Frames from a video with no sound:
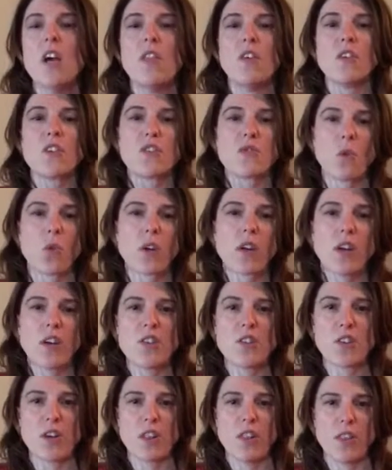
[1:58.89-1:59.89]
There's
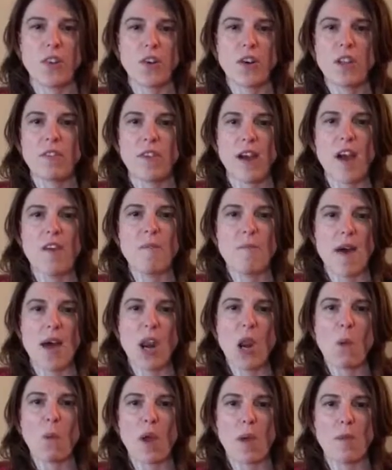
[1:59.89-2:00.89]
435 men
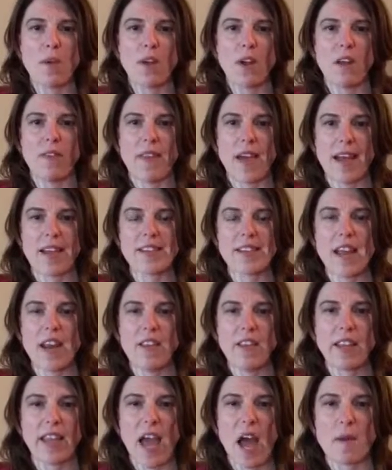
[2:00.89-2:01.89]
and women on that side
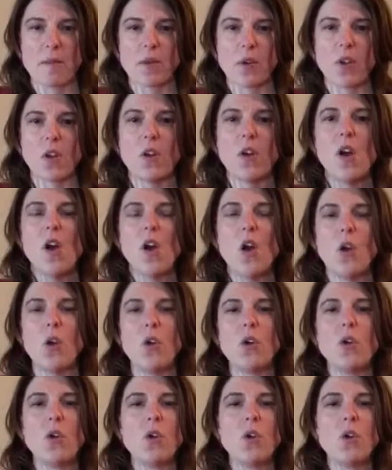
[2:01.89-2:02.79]
of the Capitol who